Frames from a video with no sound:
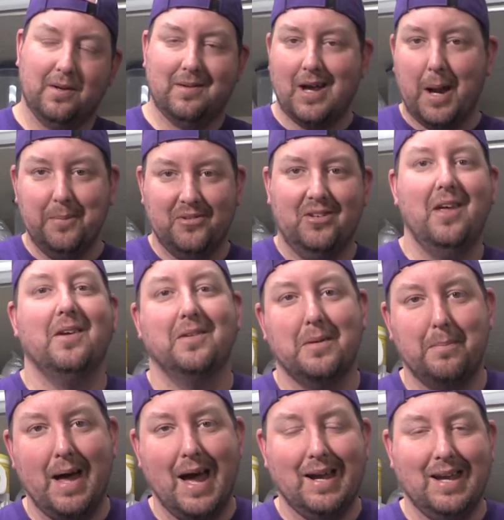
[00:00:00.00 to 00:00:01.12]
times 10 on the
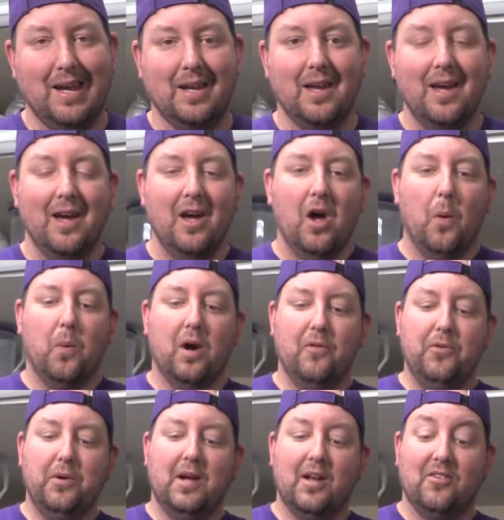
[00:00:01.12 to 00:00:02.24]
back end. Where if
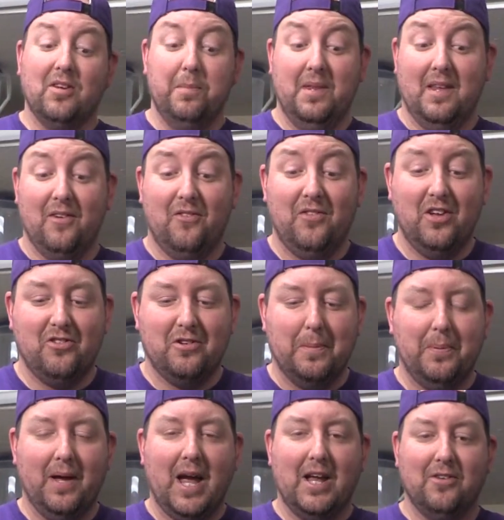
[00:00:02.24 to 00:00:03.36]
you get something that fits your
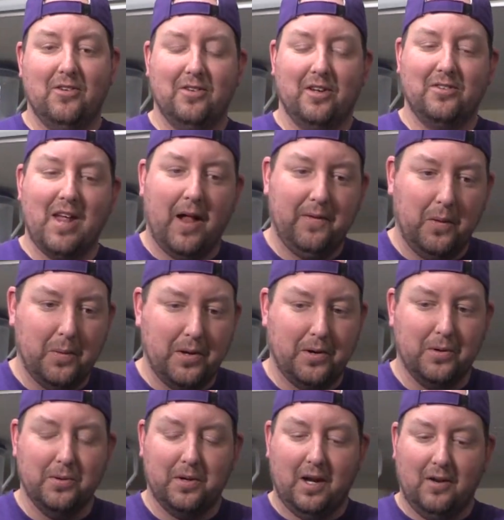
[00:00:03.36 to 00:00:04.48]
plans, is exactly what
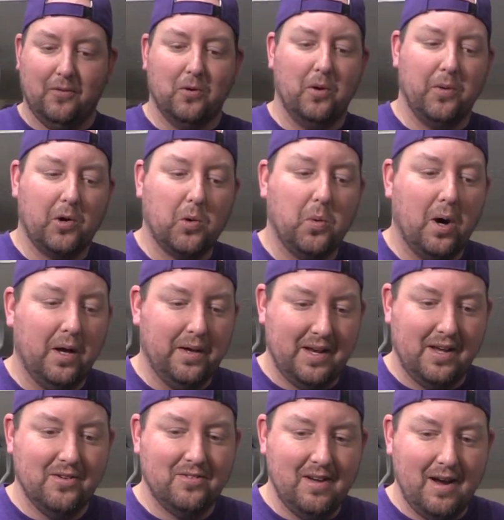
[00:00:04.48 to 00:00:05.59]
you're looking for, and the
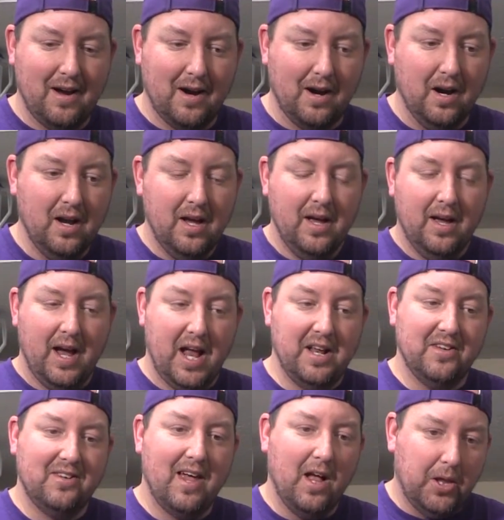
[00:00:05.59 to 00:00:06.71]
quality's there, and
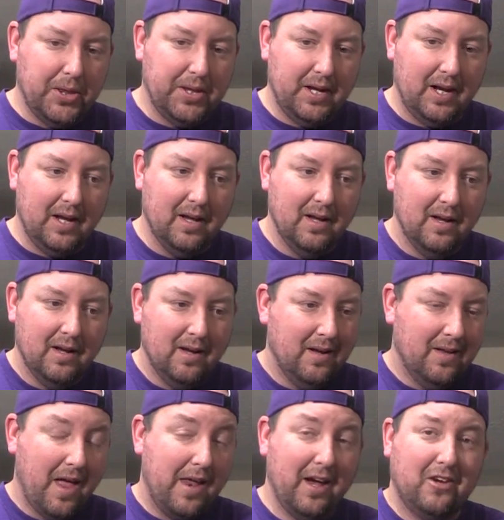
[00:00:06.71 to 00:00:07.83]
is healthy,
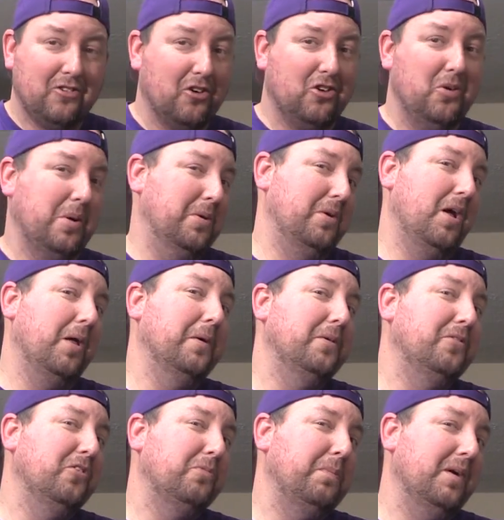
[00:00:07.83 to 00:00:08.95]
that extra $200
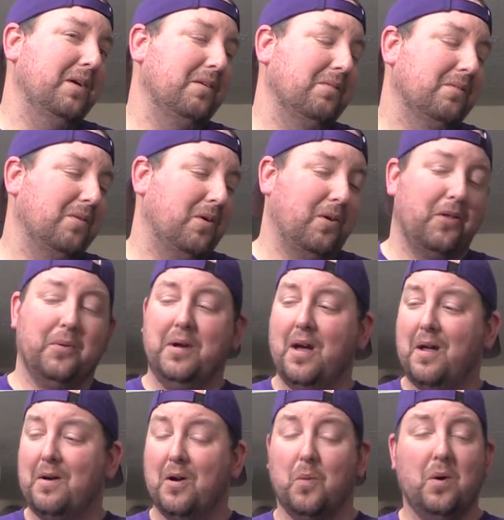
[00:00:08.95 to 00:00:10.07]
you spent, or
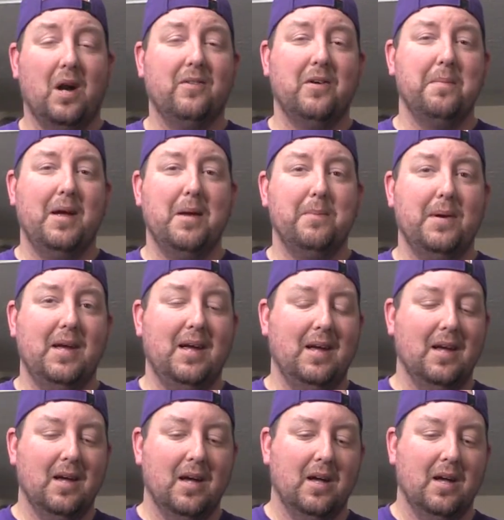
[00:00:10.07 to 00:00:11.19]
$300, or whatever it may be,
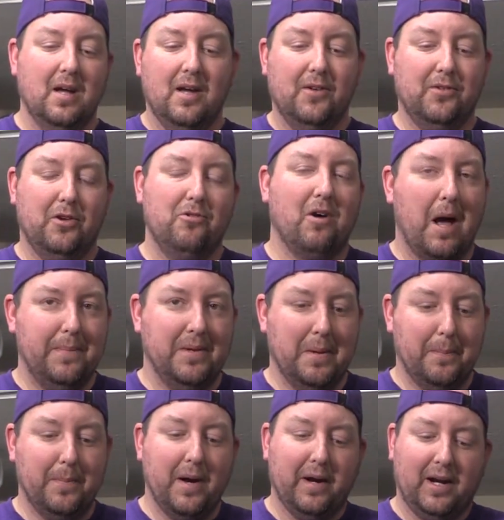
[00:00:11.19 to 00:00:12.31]
is a drop in the
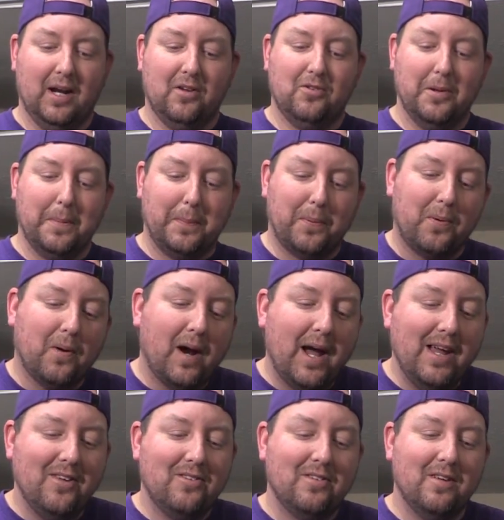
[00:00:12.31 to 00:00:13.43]
bucket. So the
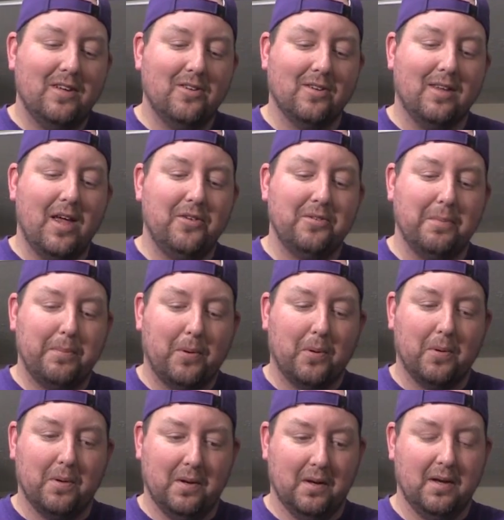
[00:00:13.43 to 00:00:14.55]
price is less
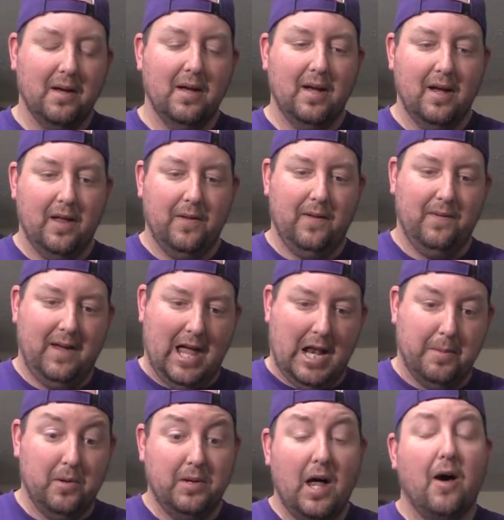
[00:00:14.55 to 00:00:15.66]
important than the
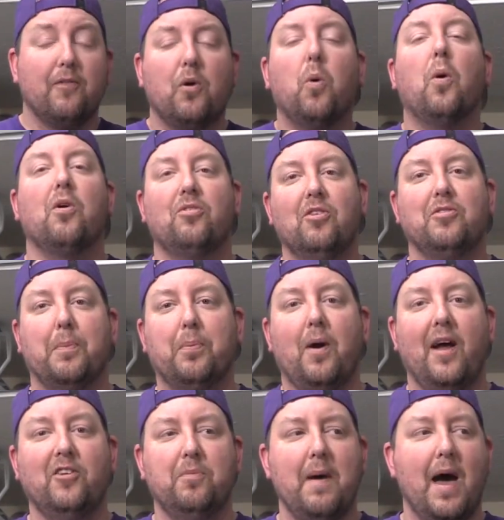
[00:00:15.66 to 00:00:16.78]
animal. Now, of course, does the
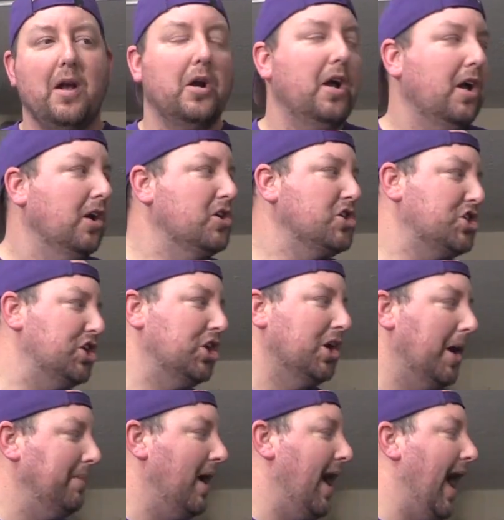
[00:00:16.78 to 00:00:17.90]
price matter? Sure,
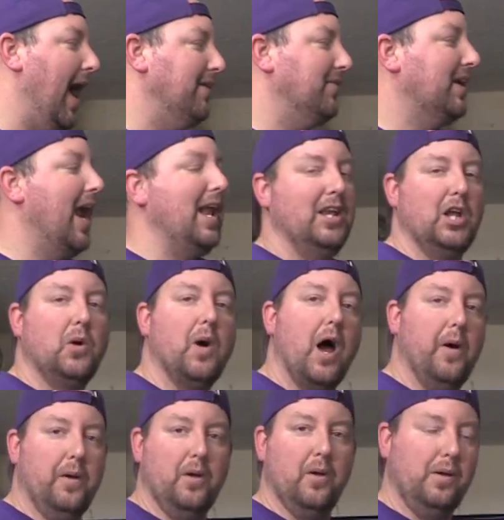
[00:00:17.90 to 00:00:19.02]
I'm not advocating to go
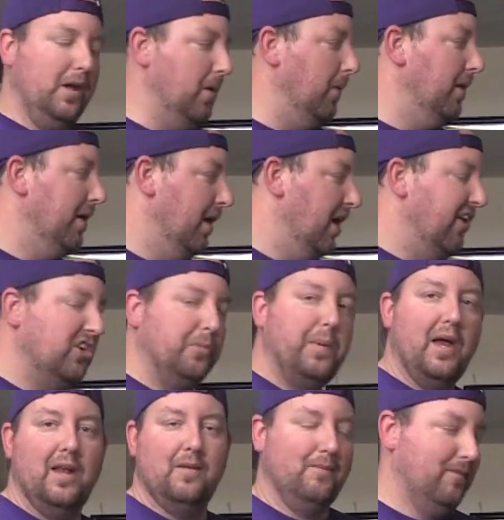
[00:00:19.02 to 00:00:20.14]
out and
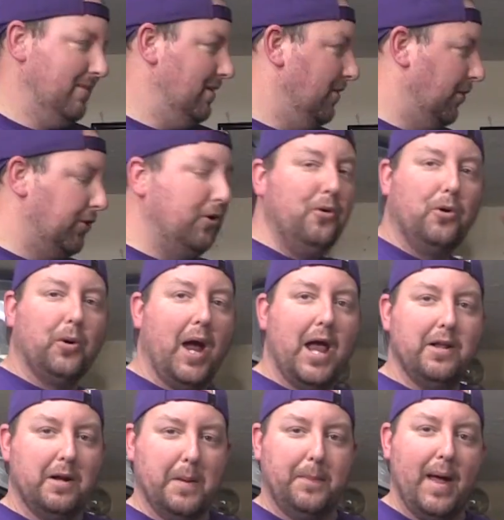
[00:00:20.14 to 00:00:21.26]
spend
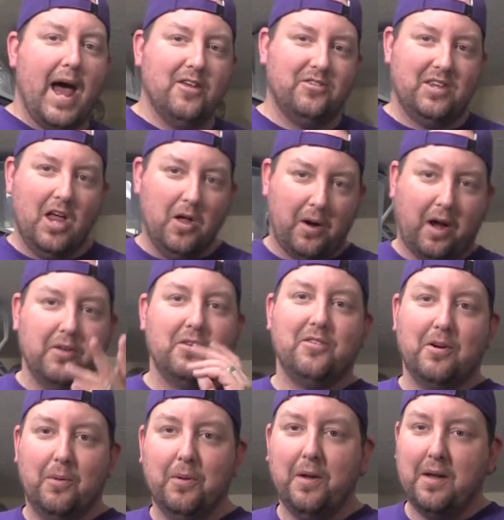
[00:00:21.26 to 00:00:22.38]
$2,000 on a pastel because it's
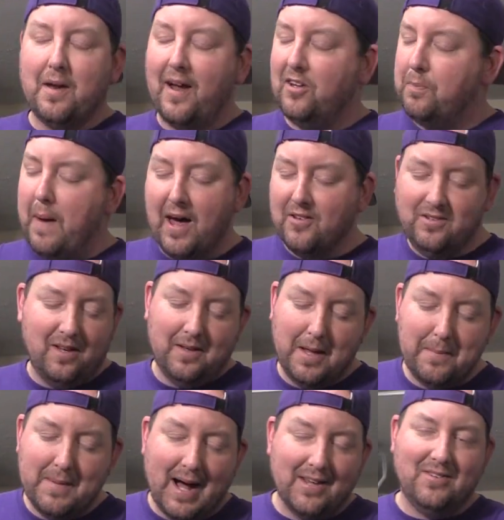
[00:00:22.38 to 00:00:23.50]
a really nice pastel.
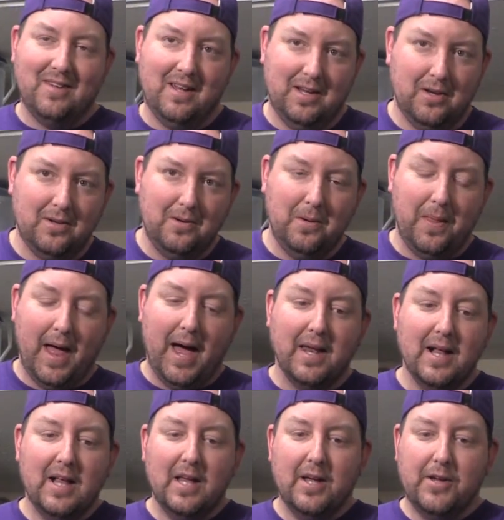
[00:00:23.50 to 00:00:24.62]
I'm not saying do that.
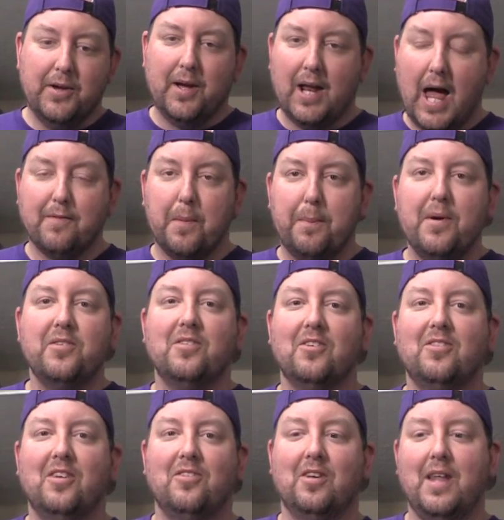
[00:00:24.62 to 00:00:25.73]
You got to have a business
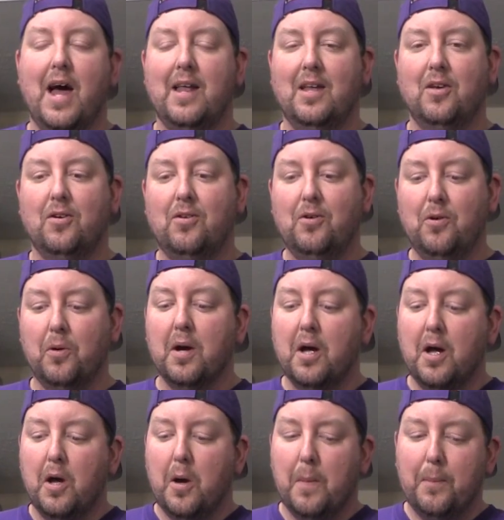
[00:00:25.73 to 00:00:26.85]
sense on that end too.
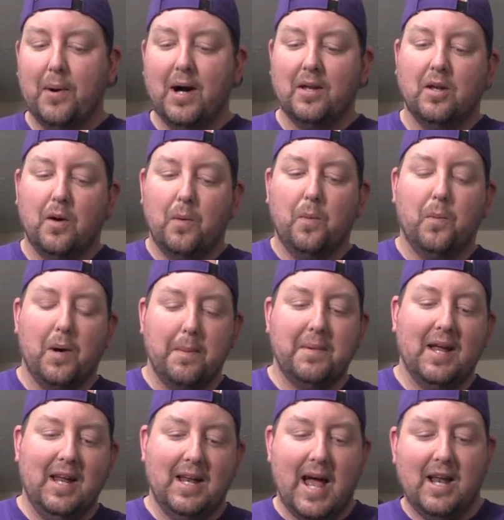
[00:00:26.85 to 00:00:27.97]
But what I'm
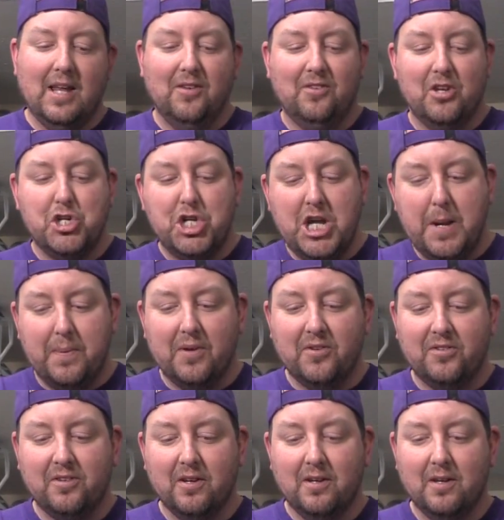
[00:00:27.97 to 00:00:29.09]
getting at is the
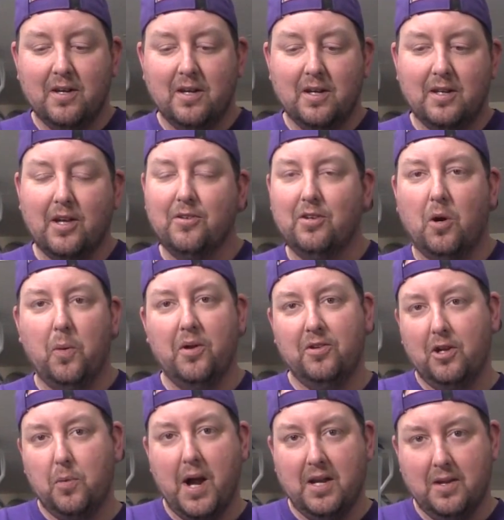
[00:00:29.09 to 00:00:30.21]
cheapest doesn't always
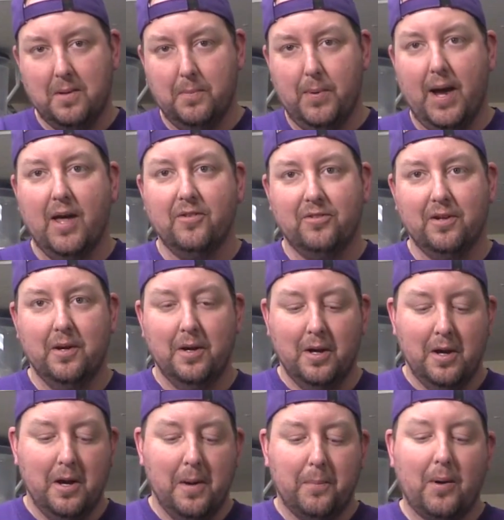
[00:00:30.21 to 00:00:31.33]
equate to the best.
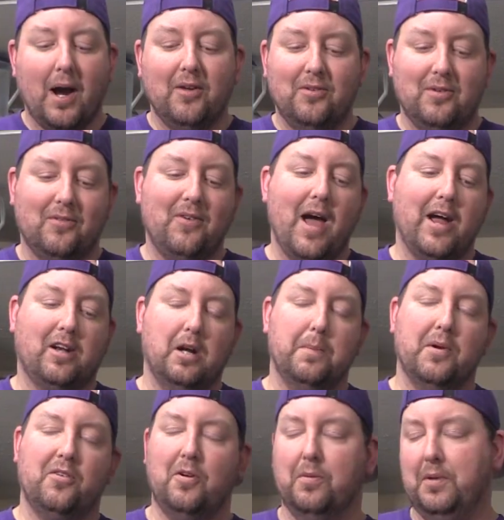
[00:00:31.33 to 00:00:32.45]
Price is a factor,
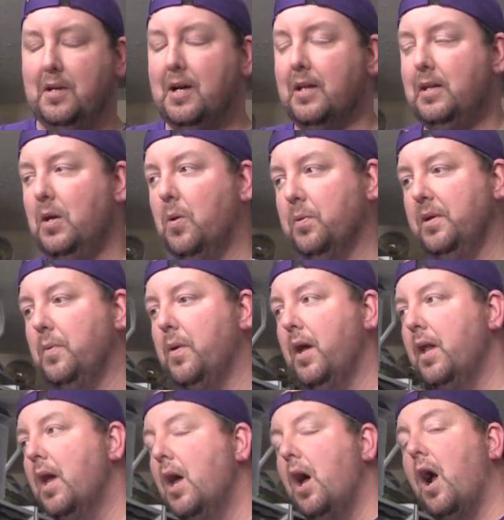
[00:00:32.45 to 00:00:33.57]
but certainly not the only one.
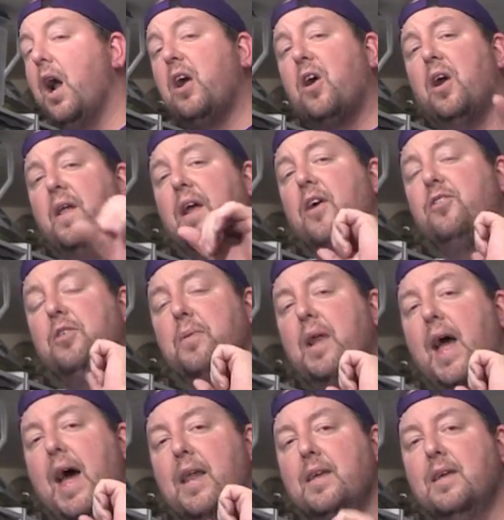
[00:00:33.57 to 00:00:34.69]
All right, Kurt, anything else you want to
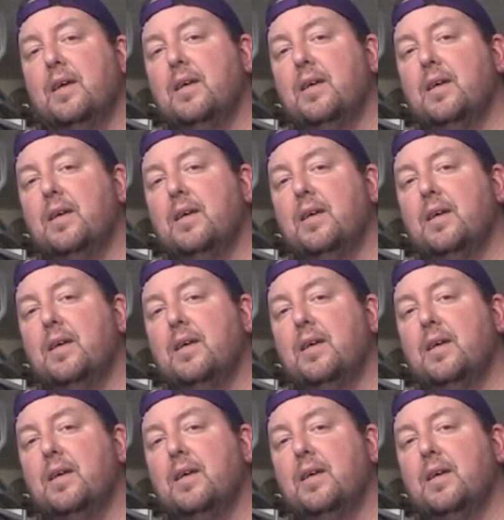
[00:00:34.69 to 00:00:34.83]
add?